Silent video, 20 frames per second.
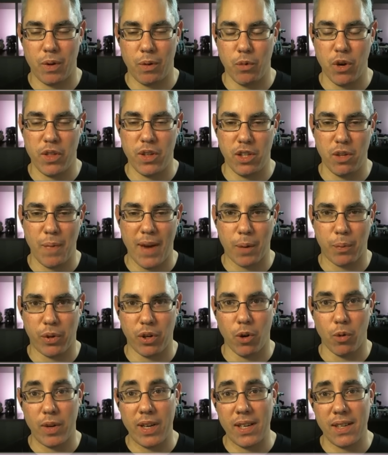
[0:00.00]
with the new Mac
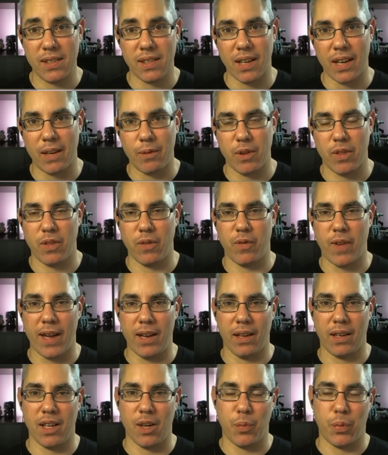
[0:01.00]
Pro redesign, with the
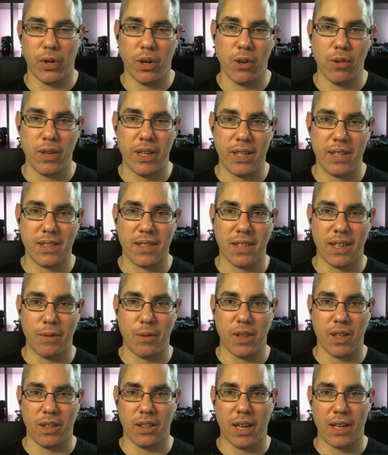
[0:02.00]
Final Cut Pro
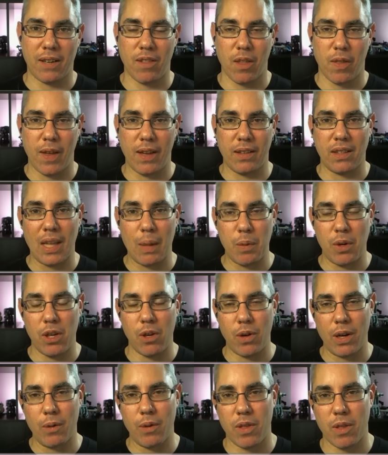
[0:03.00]
redesign, with a lot of the things that they've been
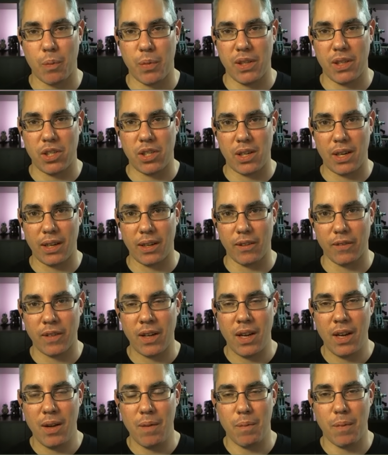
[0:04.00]
doing with the positioning of
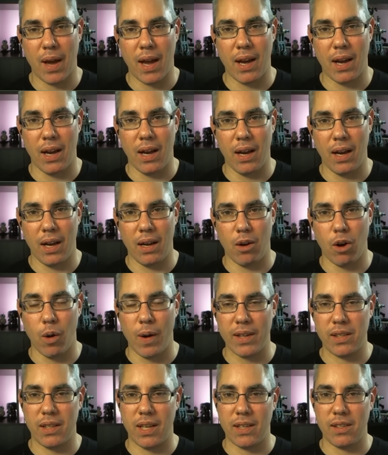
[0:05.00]
uh, O
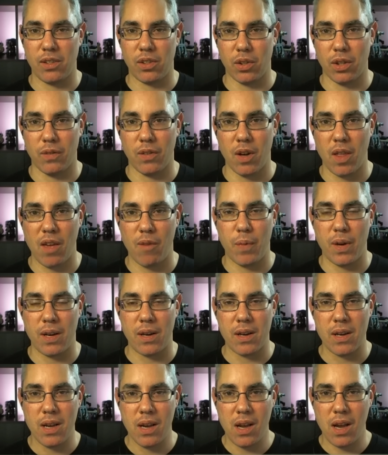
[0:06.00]
S ten server, they've
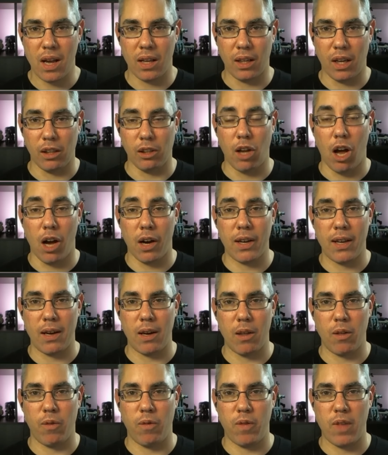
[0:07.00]
been a, a
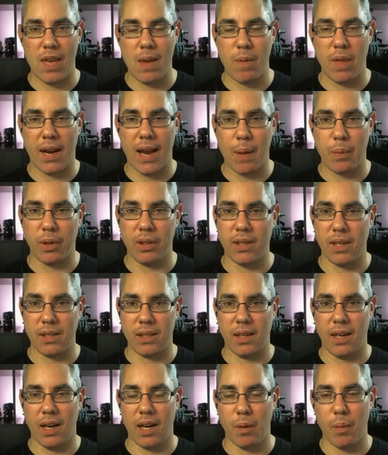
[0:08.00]
long-hitting theme that Apple
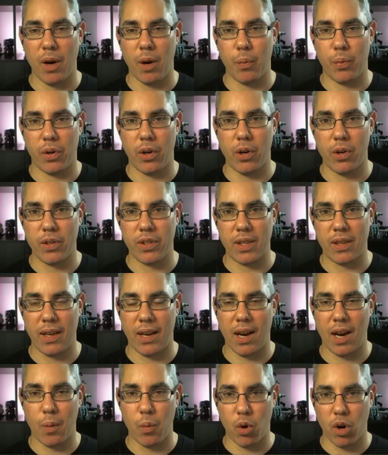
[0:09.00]
doesn't care about pros, that
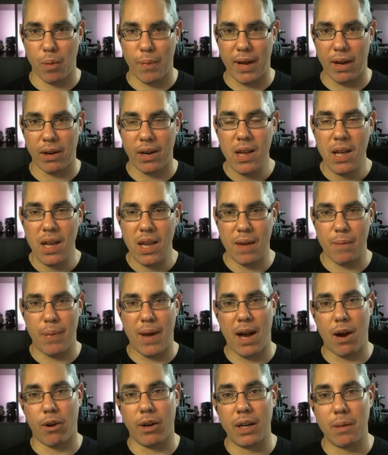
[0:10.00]
they care more about
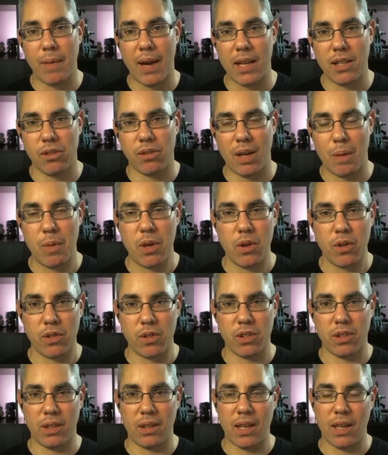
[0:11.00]
empowering mainstream
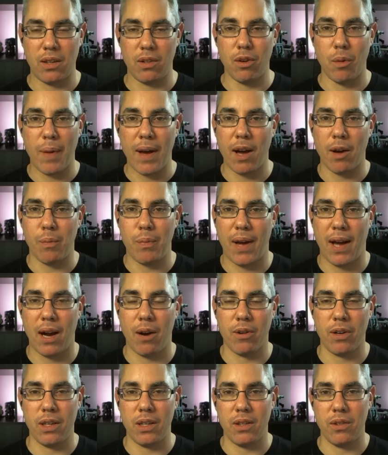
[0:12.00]
users than they do about
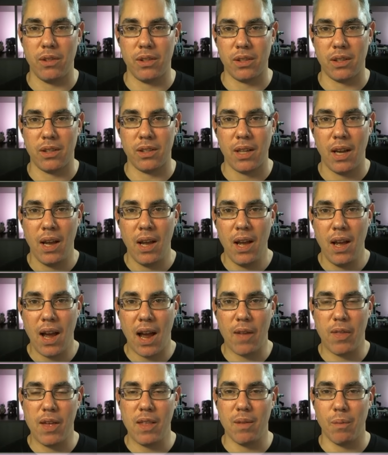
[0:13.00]
power users.
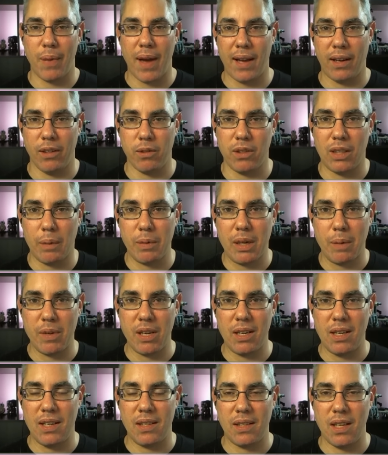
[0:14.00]
I think the balance with W
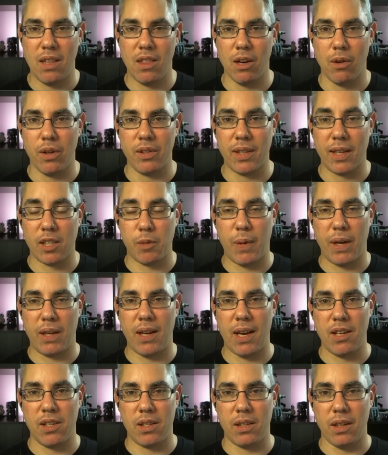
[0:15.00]
W D C, though, is
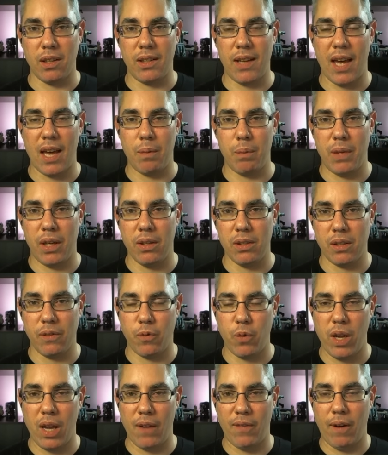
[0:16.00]
expectational debt, because
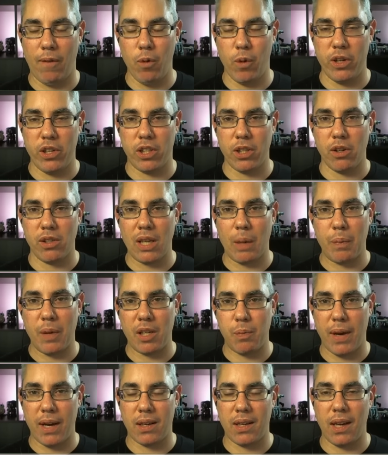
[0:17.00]
if we if everyone shows up
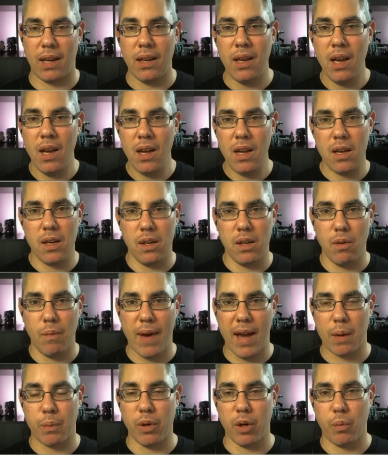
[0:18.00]
expecting new
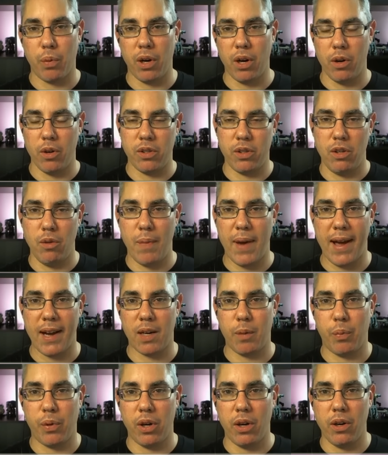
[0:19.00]
MacBook Pros, new
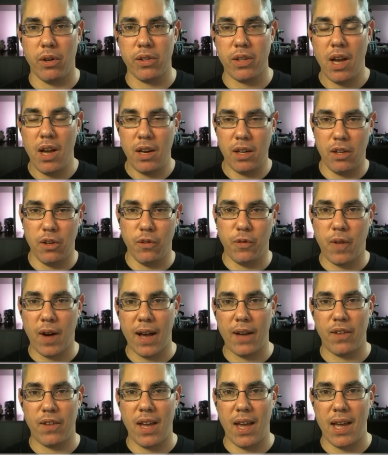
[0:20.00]
Mac Pros, new
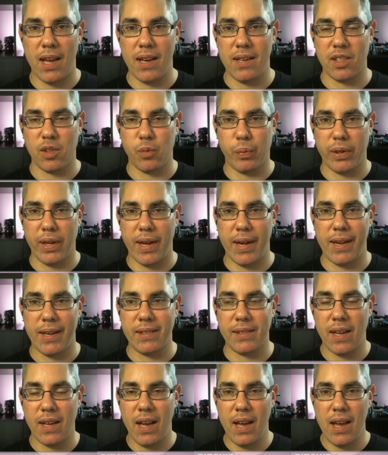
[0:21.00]
five K
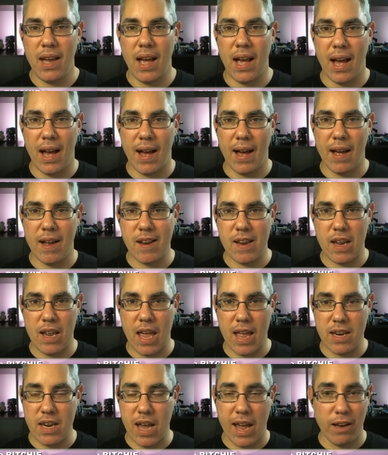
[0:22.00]
displays, uh,
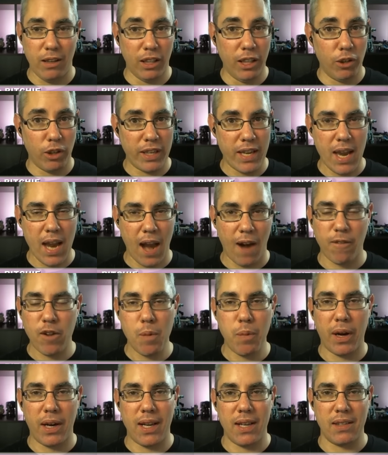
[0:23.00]
and, and literally
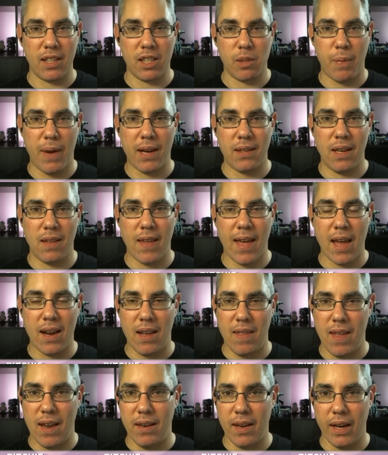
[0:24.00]
everybody is expecting
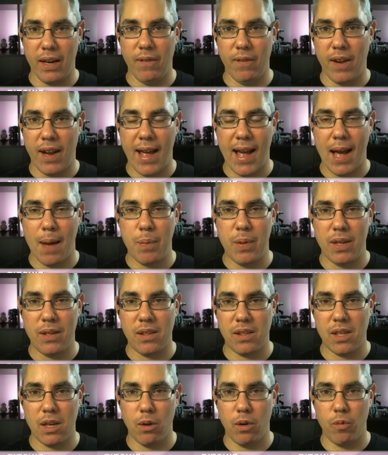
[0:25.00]
that, and then none of it
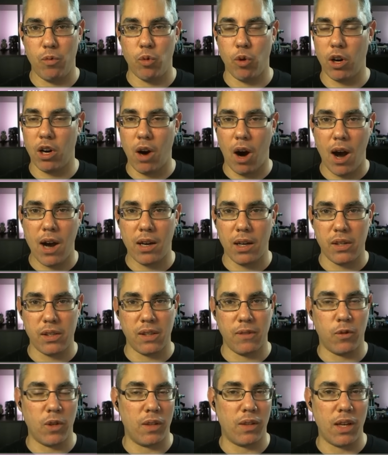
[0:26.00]
happens,
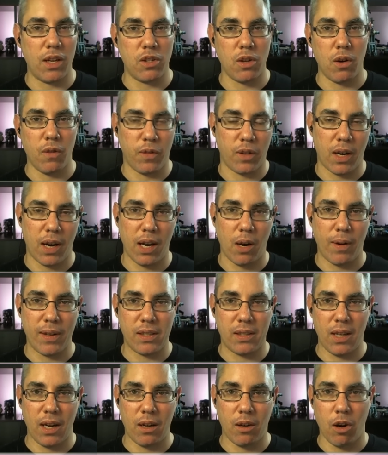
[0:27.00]
regardless of what they show for
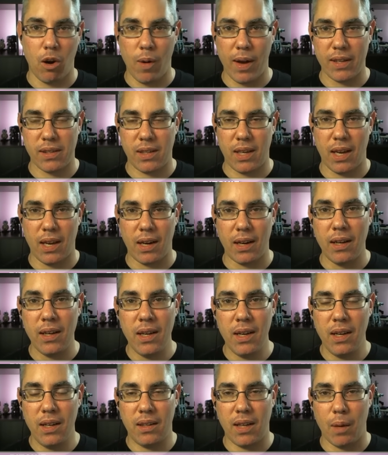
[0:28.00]
iOS ten or O S ten,
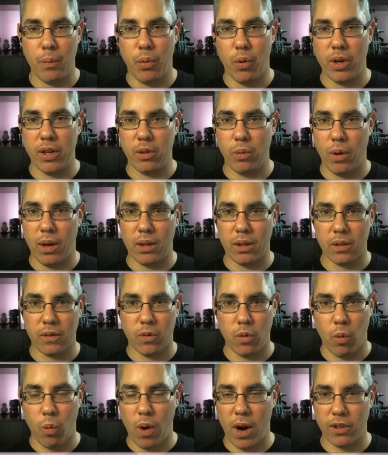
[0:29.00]
ten point
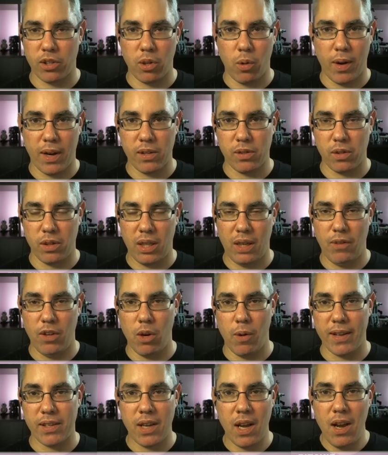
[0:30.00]
twelve, or what watchOS or
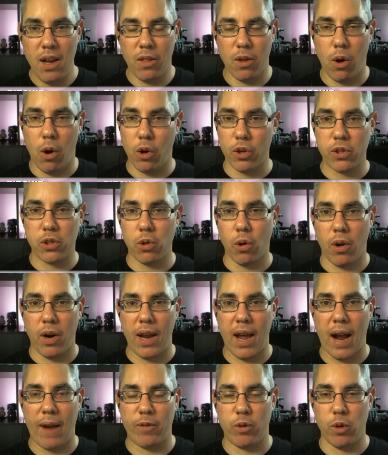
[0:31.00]
tvOS, the whole
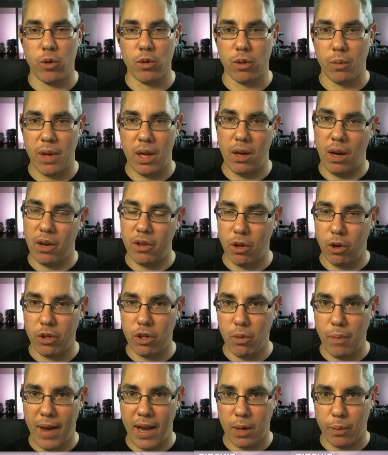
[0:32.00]
story afterwards will be, oh, no
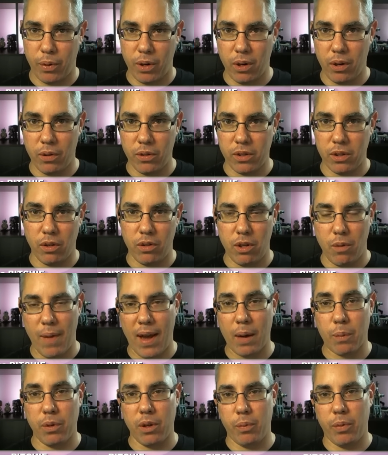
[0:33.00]
new Mac Pros, no new
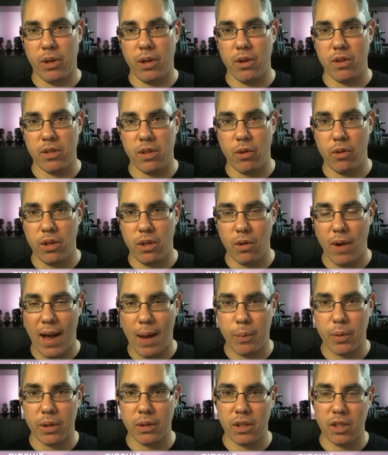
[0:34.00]
MacBook Pros, no new
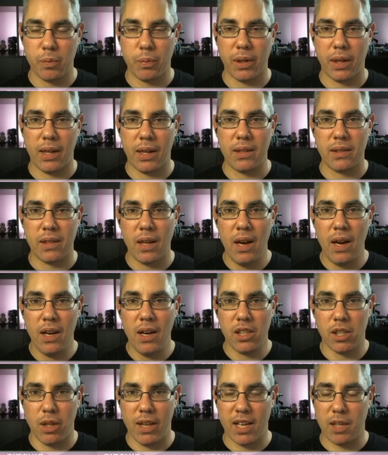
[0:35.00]
Apple displays.
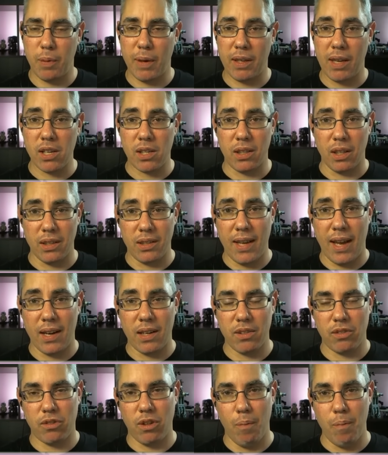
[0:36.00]
Mm-hmm. So the expectational
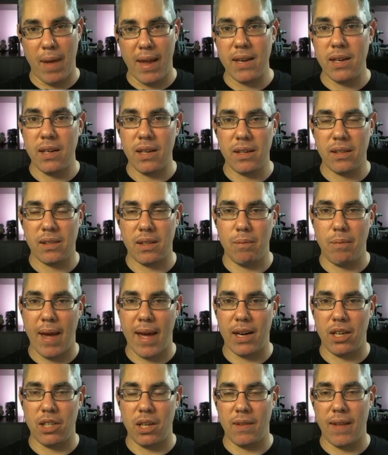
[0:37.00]
debt is tremendous, and
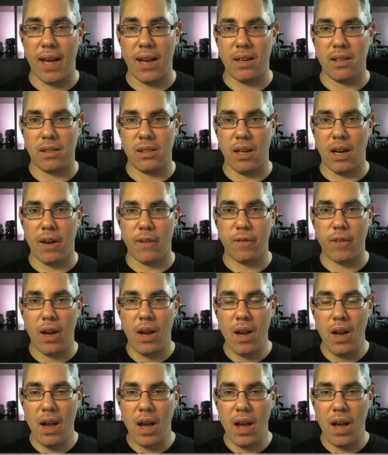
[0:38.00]
managing that is tough.